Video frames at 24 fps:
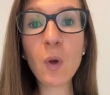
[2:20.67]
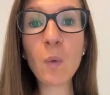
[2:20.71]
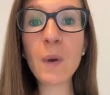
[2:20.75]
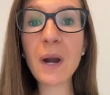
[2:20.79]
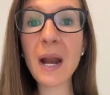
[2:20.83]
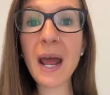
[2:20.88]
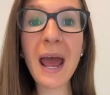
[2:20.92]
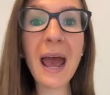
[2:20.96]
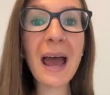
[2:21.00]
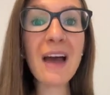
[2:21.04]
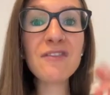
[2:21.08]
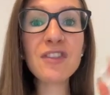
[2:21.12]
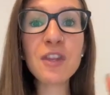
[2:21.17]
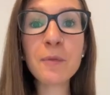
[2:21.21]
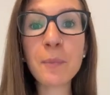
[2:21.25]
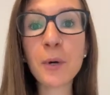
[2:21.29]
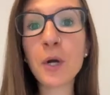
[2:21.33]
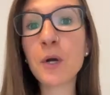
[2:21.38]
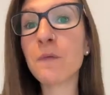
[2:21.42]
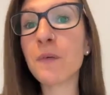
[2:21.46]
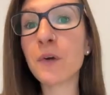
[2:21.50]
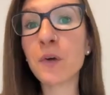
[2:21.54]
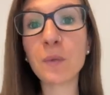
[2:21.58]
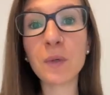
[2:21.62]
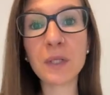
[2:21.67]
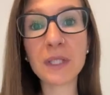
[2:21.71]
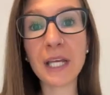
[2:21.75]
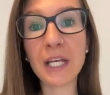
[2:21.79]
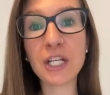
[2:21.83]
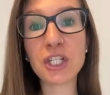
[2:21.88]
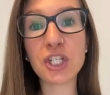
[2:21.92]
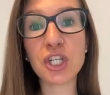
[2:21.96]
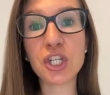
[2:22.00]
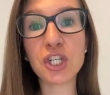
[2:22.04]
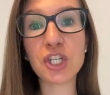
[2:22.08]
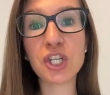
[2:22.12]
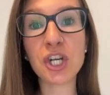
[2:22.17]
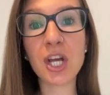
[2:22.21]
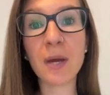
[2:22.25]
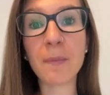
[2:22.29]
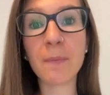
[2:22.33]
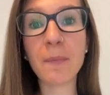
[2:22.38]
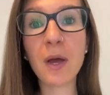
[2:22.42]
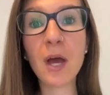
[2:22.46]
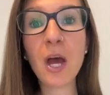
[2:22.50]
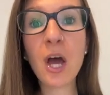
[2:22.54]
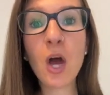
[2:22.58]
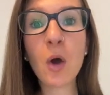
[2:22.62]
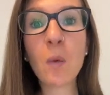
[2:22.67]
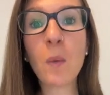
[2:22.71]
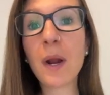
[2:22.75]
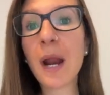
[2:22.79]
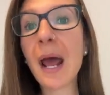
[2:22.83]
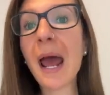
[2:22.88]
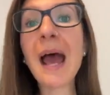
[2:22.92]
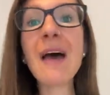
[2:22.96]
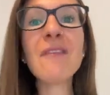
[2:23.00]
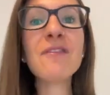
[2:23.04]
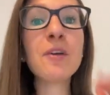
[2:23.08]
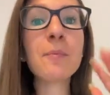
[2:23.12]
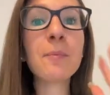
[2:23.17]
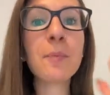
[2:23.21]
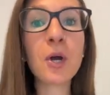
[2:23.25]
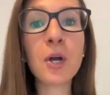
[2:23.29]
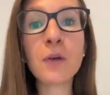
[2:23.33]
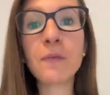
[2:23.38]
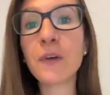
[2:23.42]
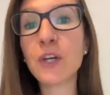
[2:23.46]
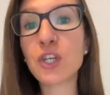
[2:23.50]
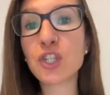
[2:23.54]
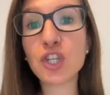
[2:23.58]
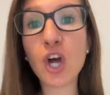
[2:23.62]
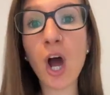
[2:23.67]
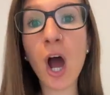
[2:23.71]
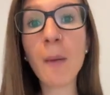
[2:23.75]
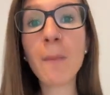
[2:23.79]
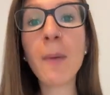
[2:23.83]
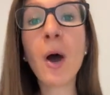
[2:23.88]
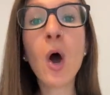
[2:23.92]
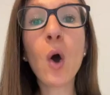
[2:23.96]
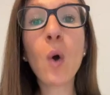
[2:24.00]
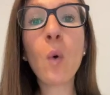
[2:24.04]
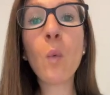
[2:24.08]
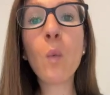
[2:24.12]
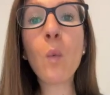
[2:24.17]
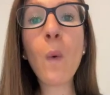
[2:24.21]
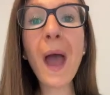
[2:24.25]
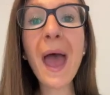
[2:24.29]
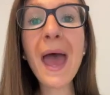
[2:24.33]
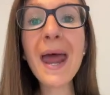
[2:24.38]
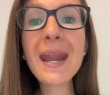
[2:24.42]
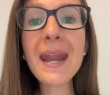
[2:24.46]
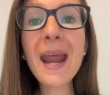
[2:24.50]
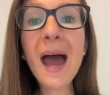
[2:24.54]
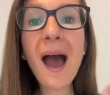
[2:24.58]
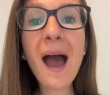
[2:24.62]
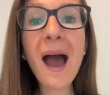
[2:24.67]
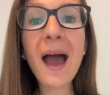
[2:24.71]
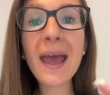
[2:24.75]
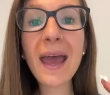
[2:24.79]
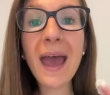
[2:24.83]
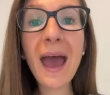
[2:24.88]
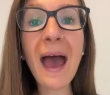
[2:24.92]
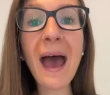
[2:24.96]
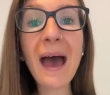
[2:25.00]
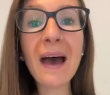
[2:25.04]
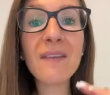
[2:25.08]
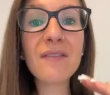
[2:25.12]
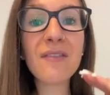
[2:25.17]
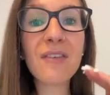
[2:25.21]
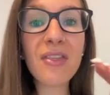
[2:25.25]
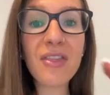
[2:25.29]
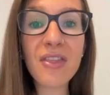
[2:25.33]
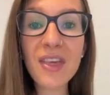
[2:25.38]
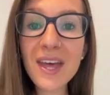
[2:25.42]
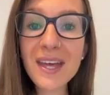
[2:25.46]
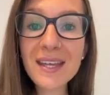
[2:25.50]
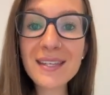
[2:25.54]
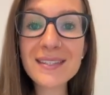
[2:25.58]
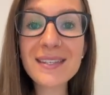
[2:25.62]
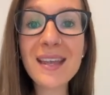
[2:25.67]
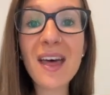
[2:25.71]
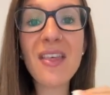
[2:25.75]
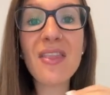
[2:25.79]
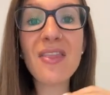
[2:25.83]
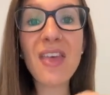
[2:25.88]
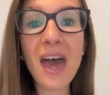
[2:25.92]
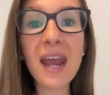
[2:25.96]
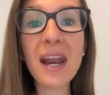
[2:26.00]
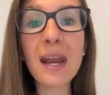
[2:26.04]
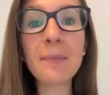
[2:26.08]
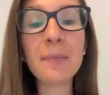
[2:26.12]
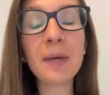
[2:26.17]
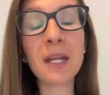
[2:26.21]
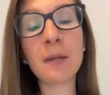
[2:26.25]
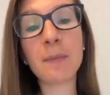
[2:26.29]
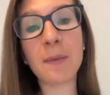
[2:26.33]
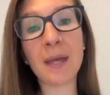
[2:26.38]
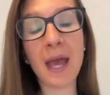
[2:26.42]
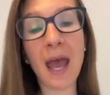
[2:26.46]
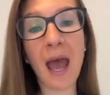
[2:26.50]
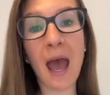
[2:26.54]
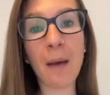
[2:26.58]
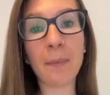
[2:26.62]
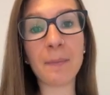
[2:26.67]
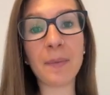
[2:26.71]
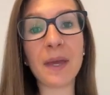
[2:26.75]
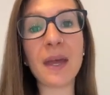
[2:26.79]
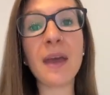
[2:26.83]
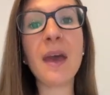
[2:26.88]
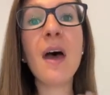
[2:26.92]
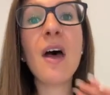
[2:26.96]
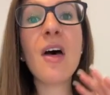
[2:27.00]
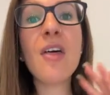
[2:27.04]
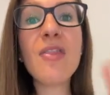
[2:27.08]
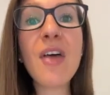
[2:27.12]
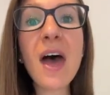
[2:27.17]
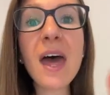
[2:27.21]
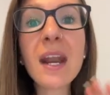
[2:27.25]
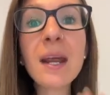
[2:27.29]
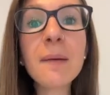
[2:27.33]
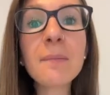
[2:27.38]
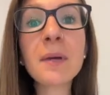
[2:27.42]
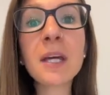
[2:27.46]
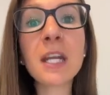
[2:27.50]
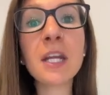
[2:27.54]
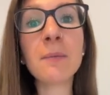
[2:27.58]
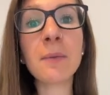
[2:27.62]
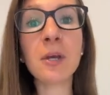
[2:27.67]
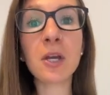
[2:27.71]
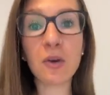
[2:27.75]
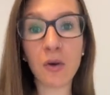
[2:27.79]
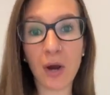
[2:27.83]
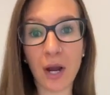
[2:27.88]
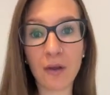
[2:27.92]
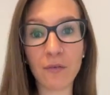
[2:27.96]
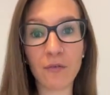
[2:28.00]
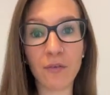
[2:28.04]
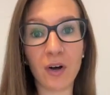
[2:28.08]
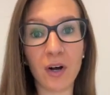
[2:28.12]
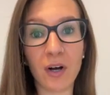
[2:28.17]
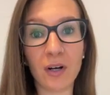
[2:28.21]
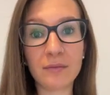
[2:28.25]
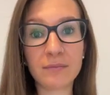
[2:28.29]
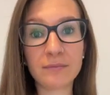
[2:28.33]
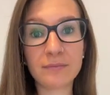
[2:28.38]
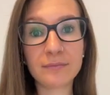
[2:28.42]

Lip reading: when I have the perfect relationship, when I have the perfect job, when I have this, then I'm going to be happy. Then I'm going to be grateful.